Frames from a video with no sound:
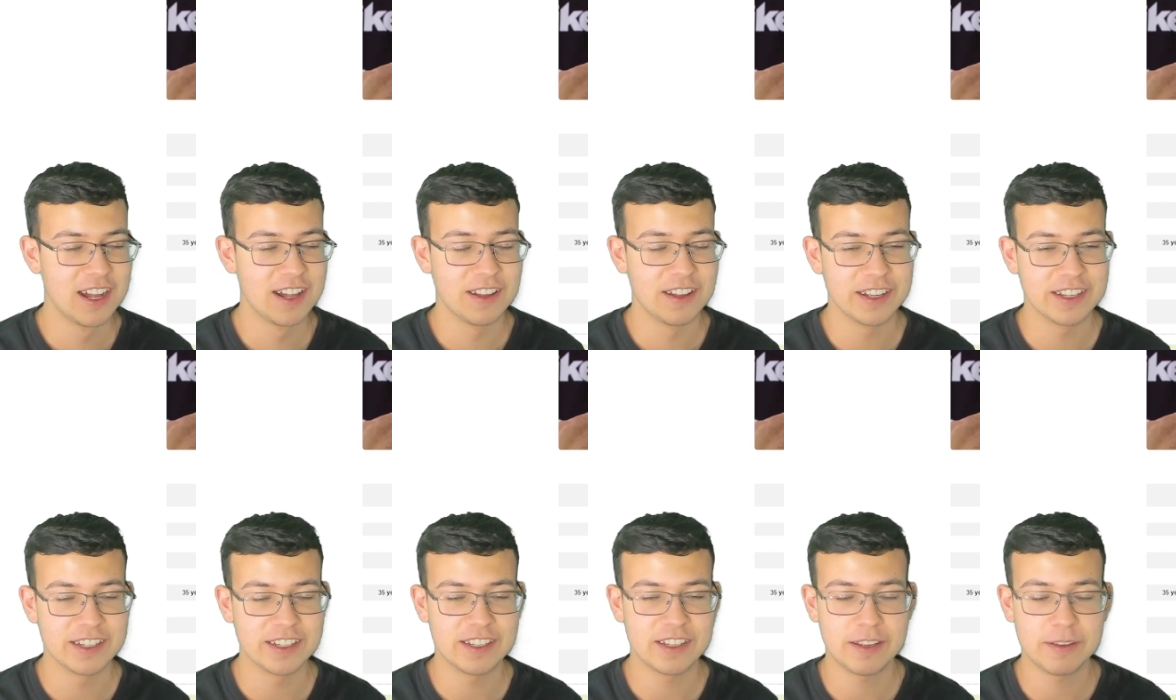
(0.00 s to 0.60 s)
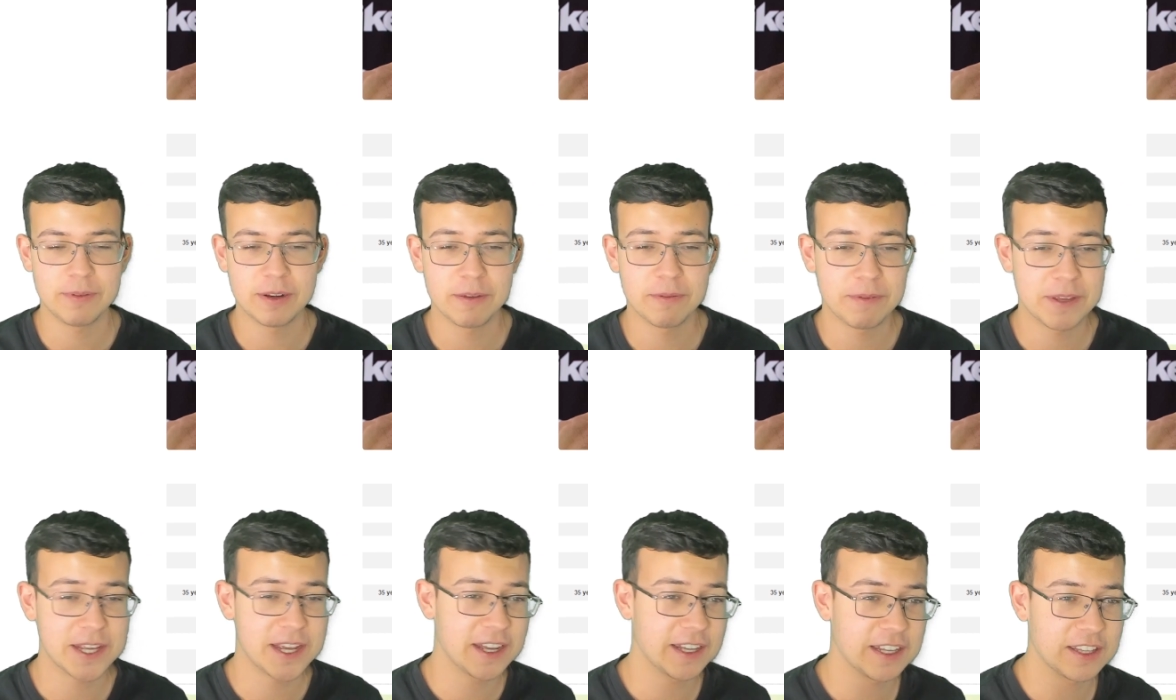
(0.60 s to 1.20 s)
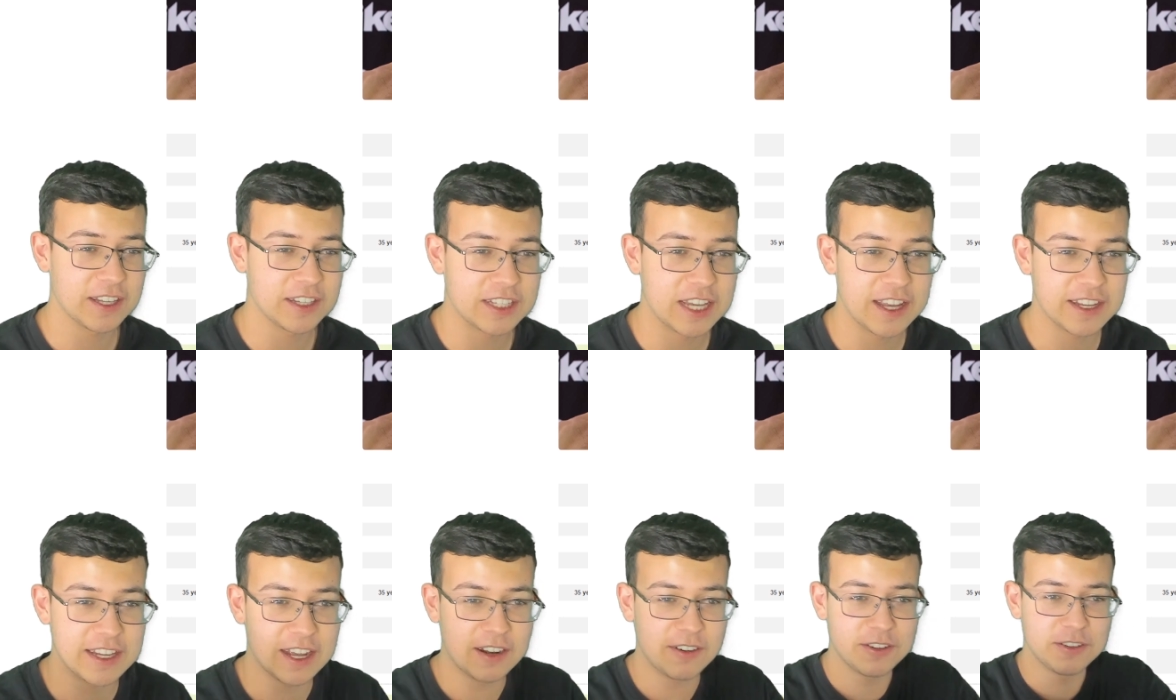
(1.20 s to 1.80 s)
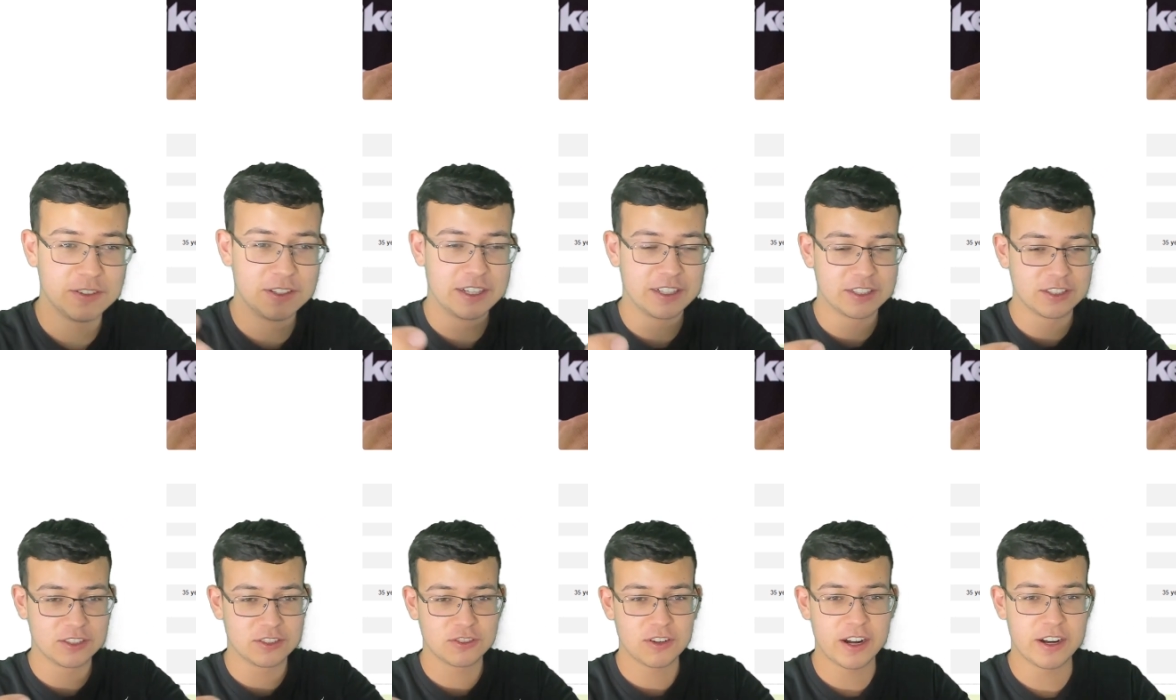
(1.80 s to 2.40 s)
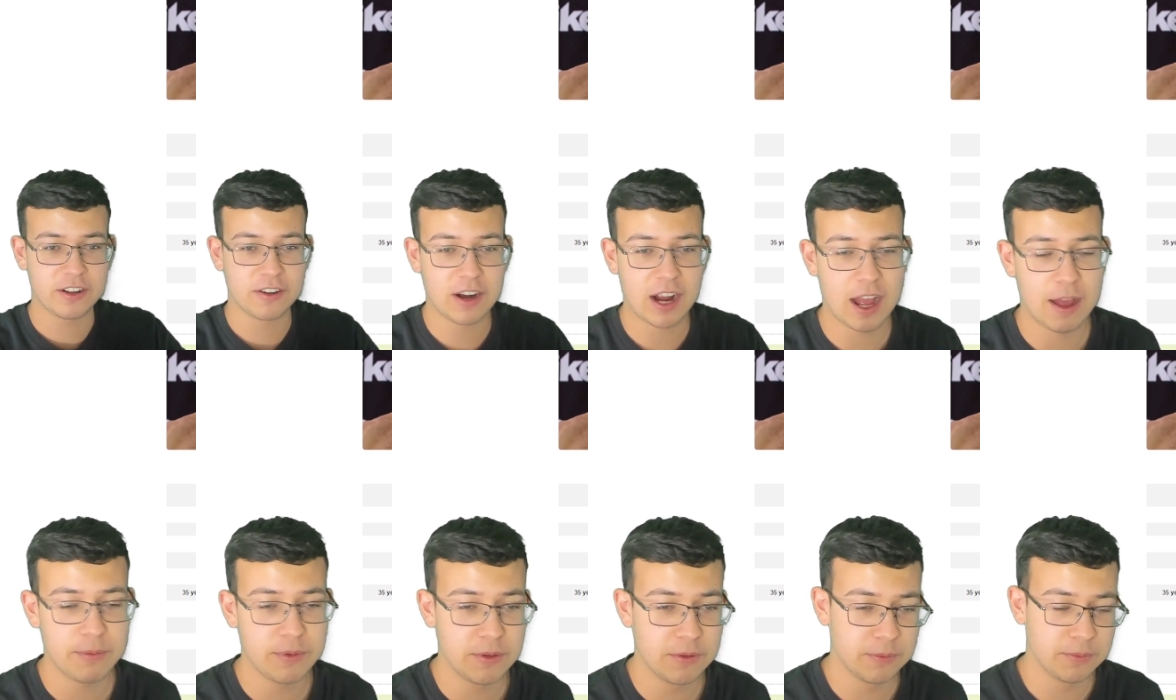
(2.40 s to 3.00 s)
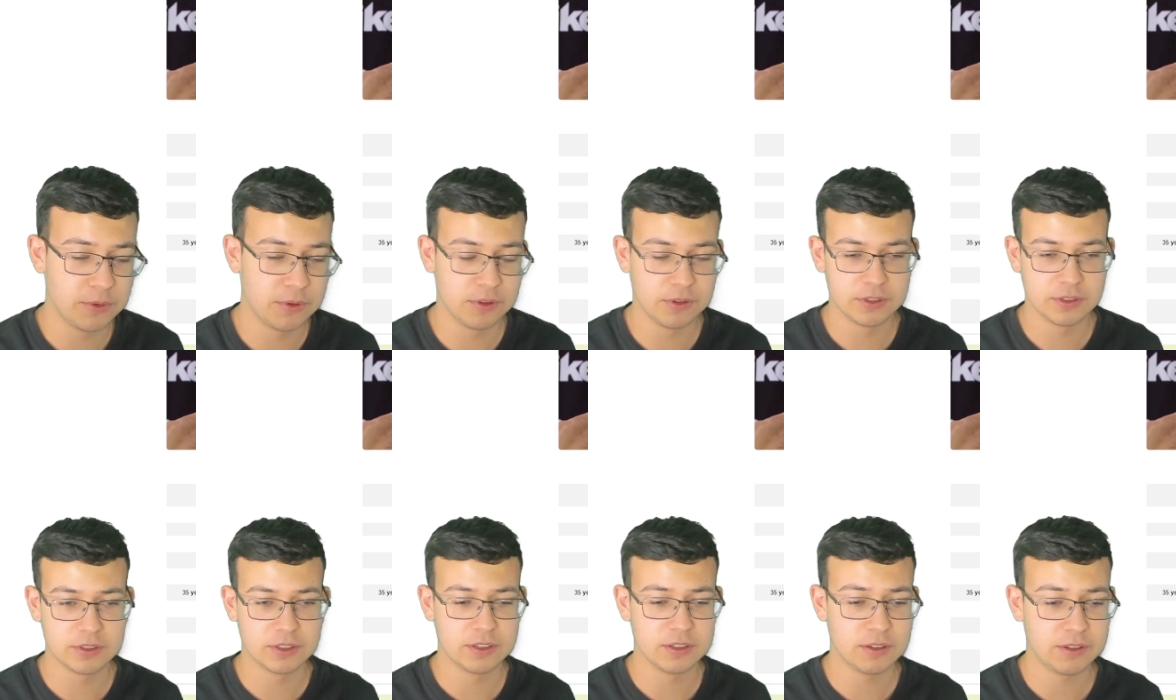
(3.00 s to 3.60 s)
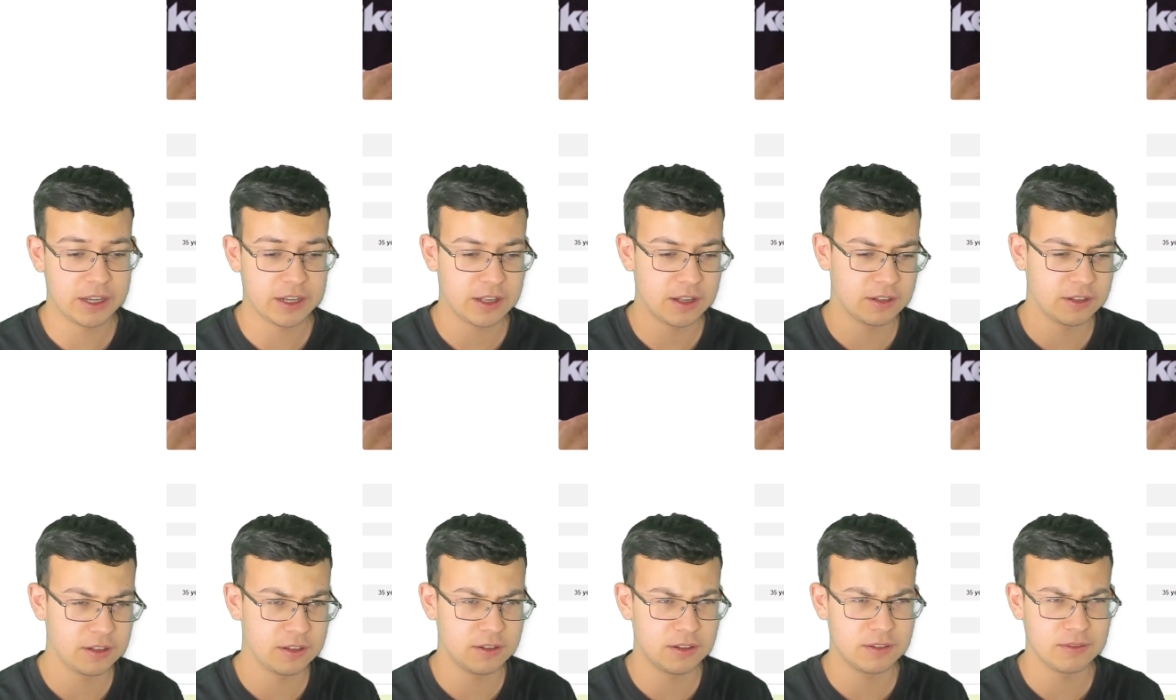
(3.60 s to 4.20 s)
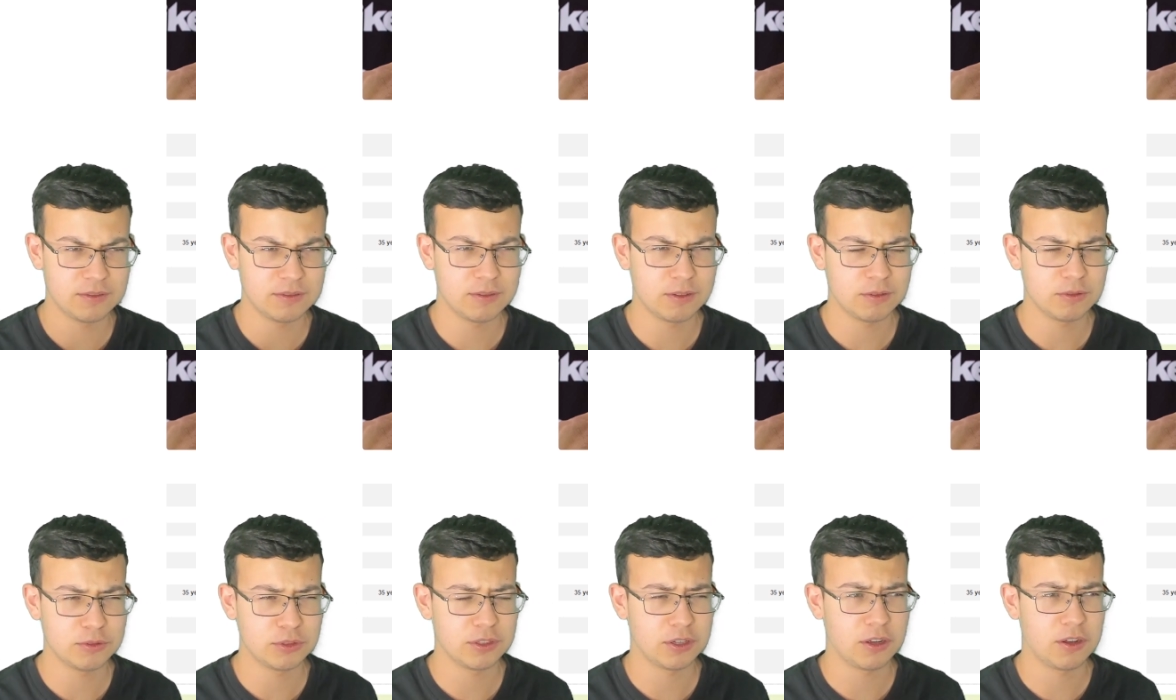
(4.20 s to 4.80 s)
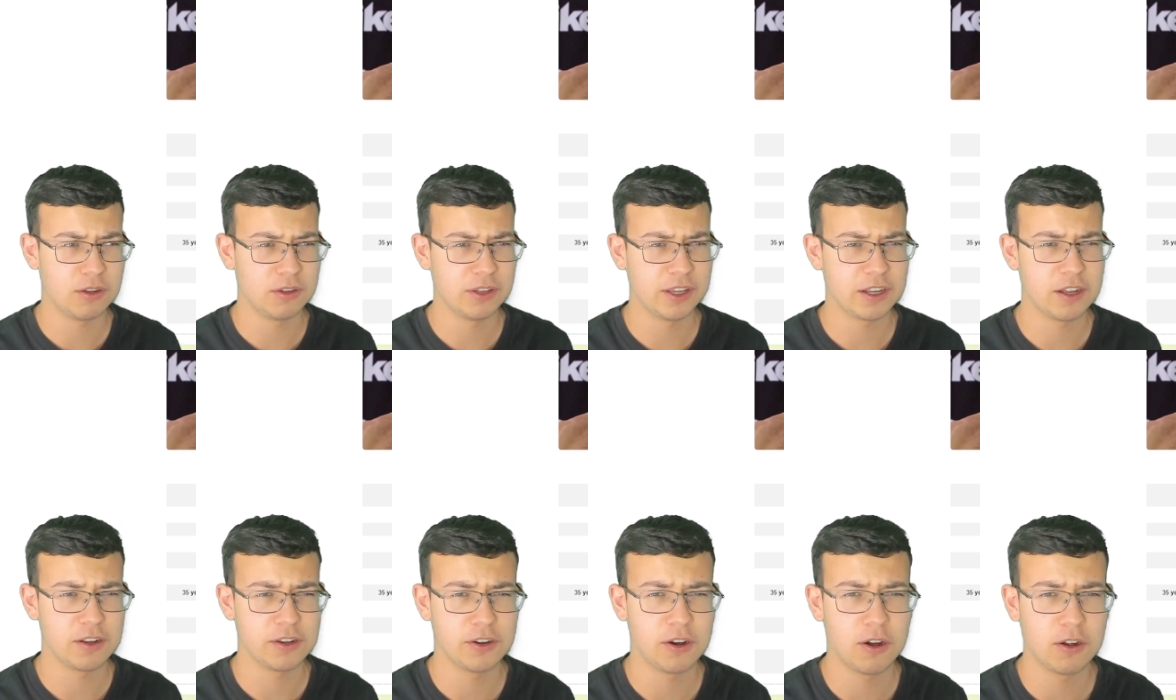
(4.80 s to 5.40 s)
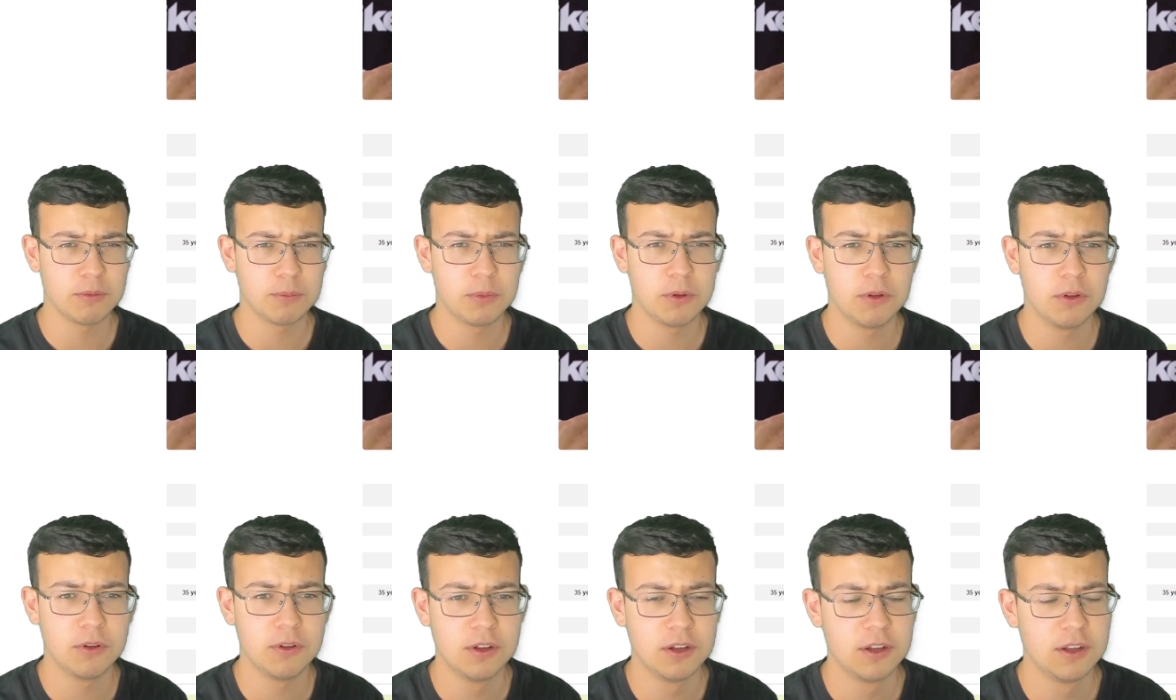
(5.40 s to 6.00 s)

Like even if he can't get the takedown, he'll just try to grab you and pull his like a guard pull.